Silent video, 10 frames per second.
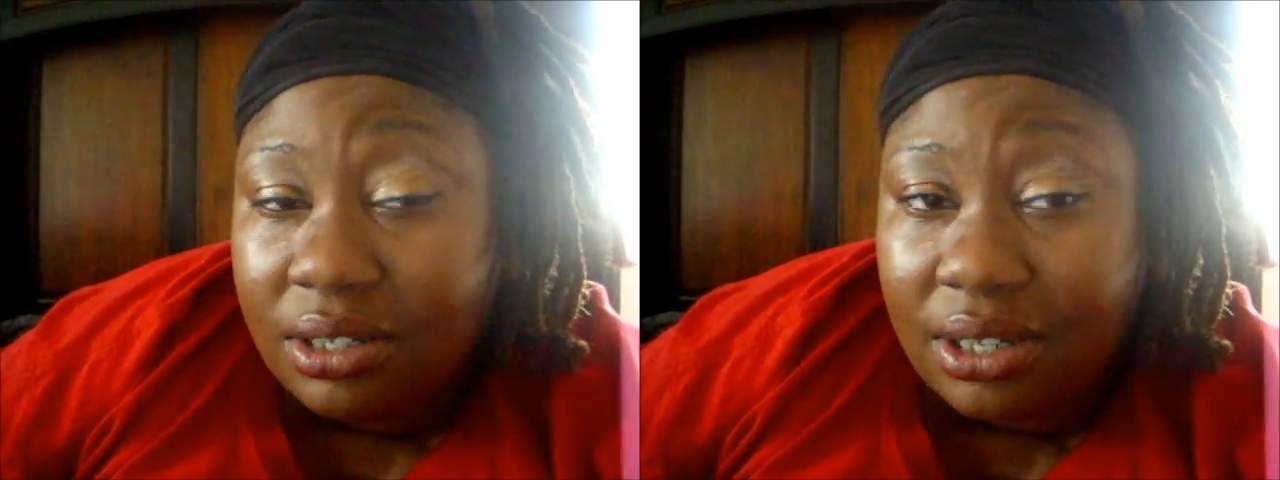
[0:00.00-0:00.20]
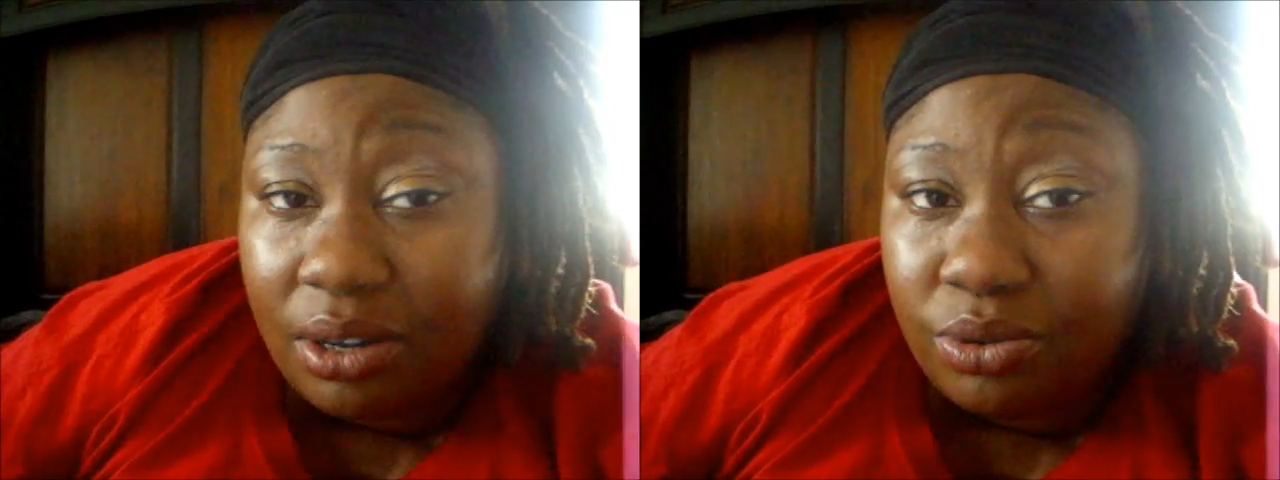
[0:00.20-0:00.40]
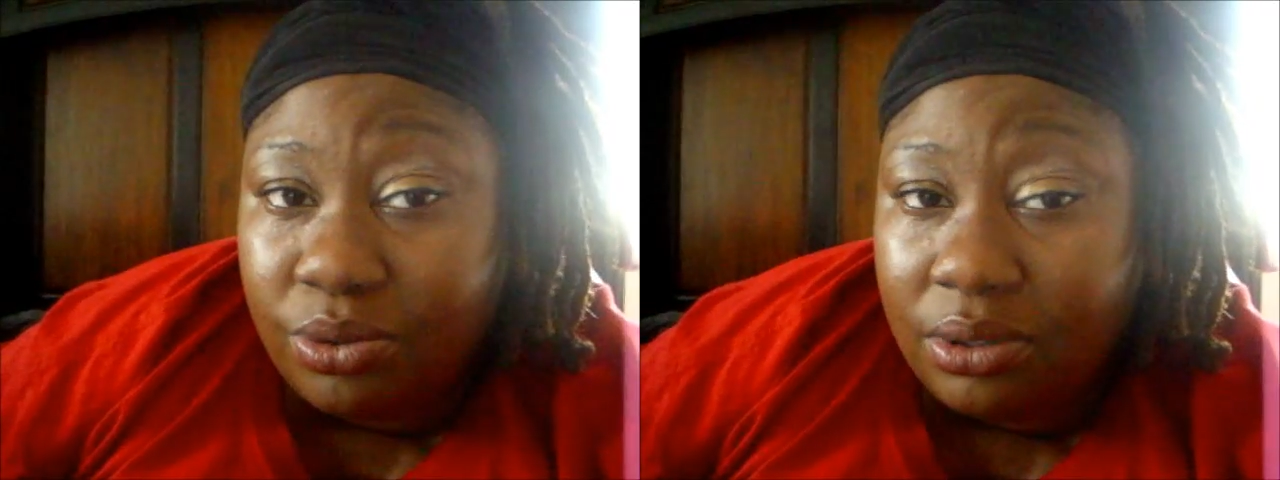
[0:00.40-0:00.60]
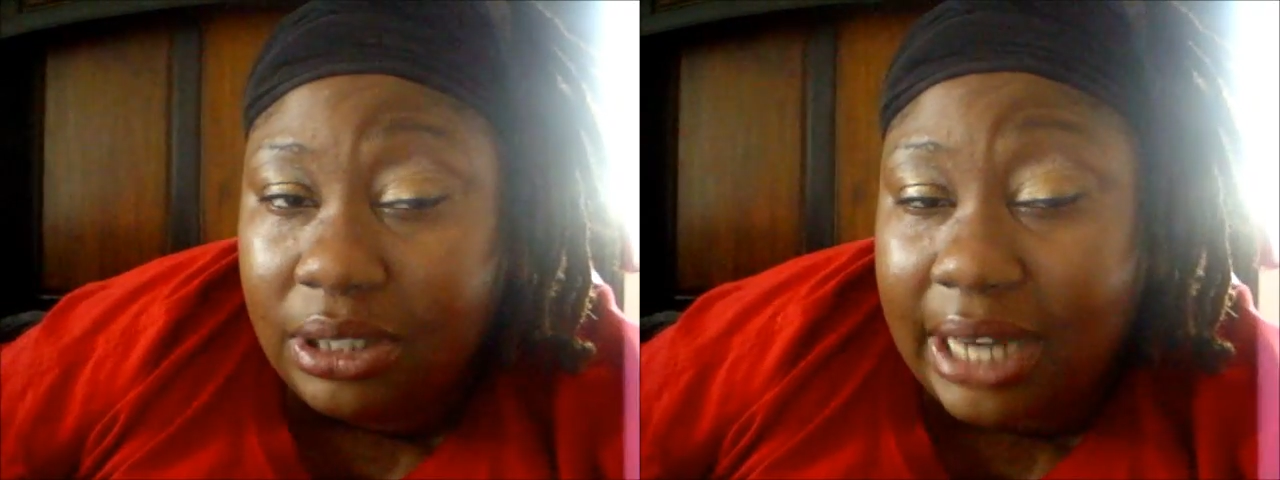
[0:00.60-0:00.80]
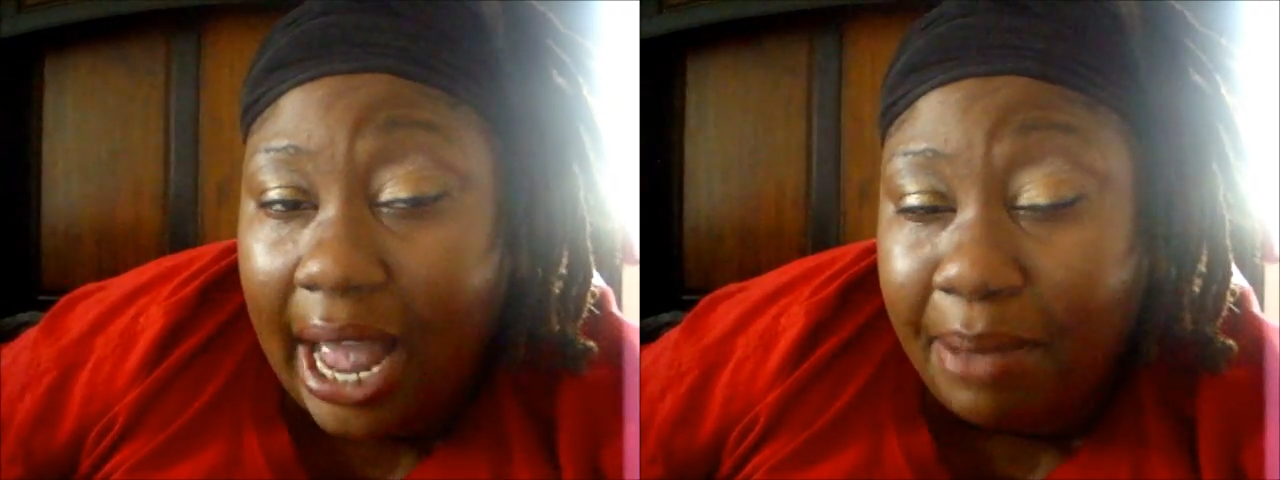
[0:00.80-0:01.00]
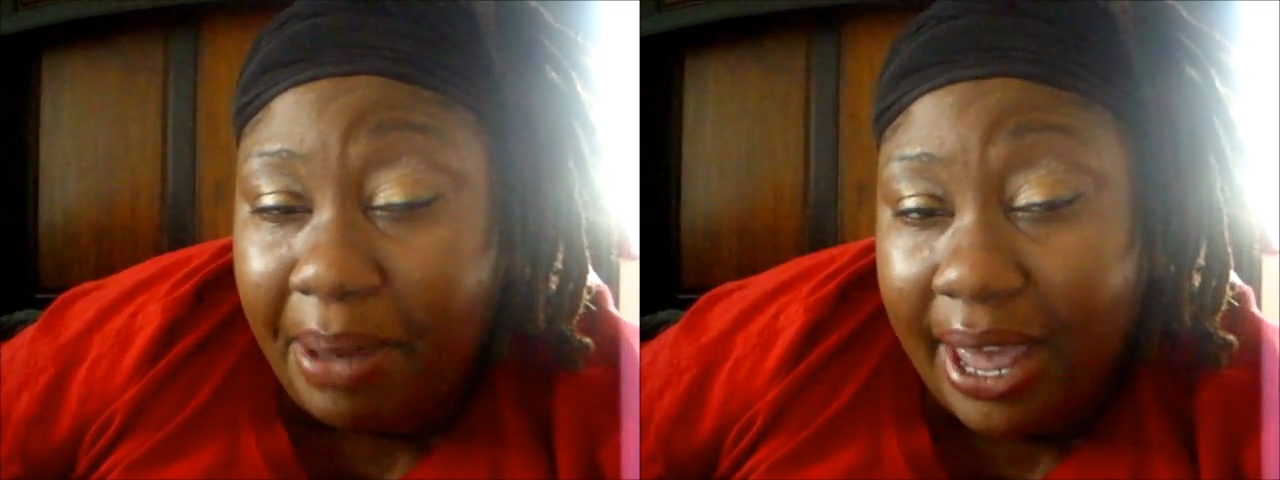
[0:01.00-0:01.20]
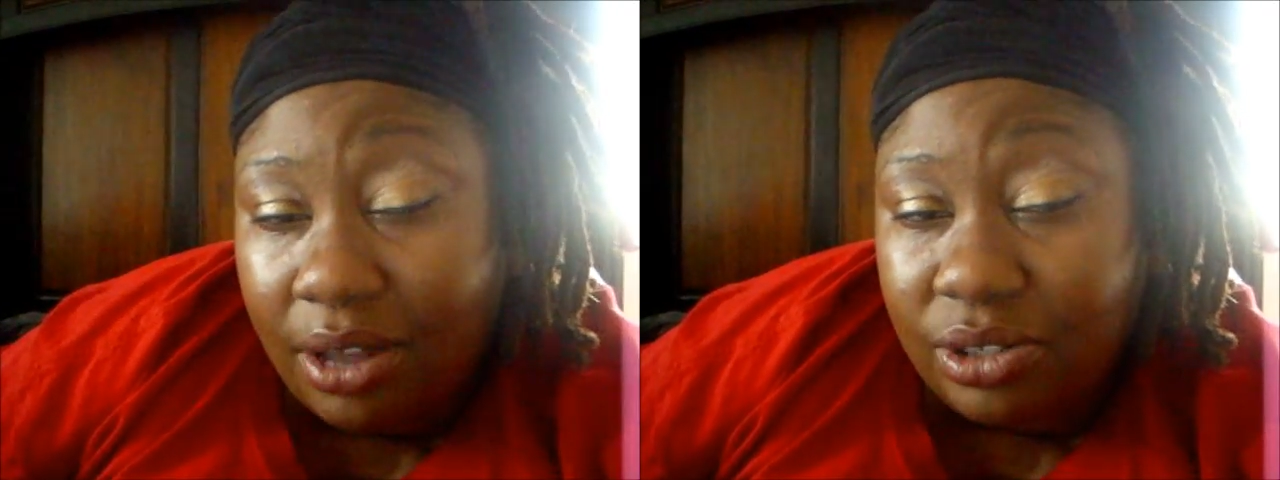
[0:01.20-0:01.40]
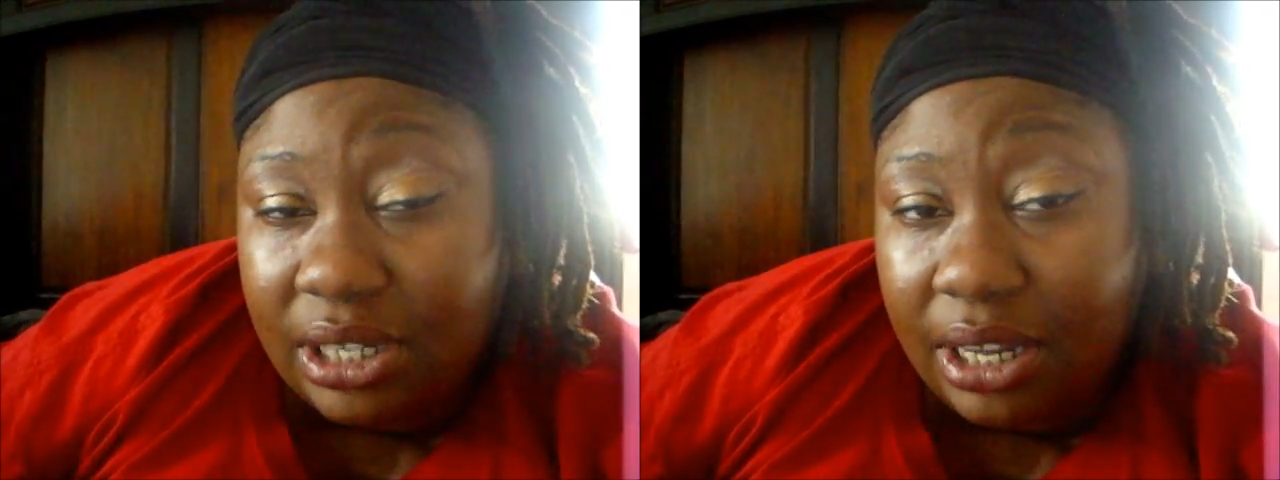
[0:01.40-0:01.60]
So 9
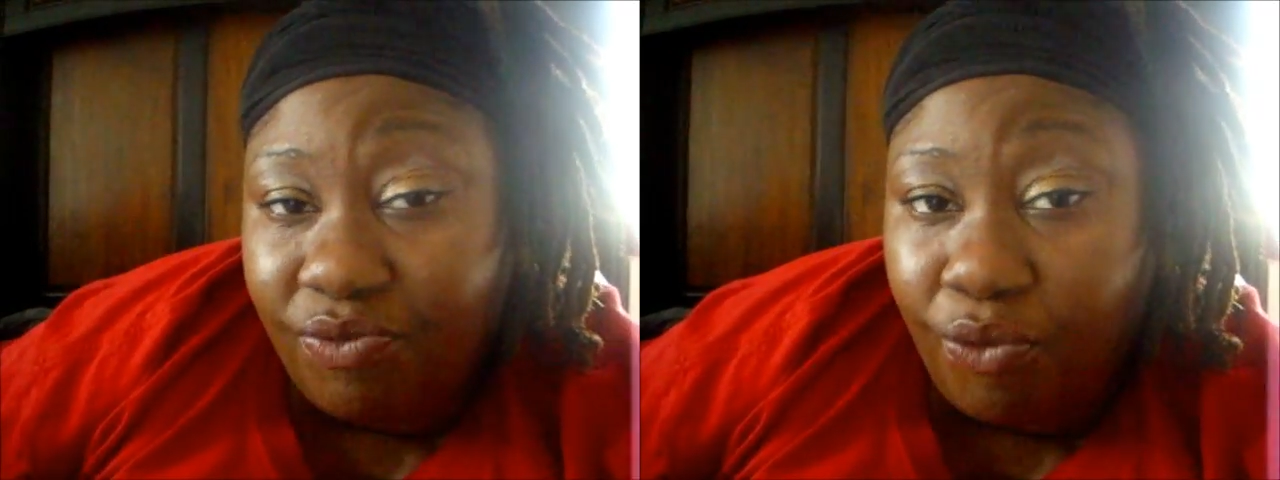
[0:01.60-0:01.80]
pounds in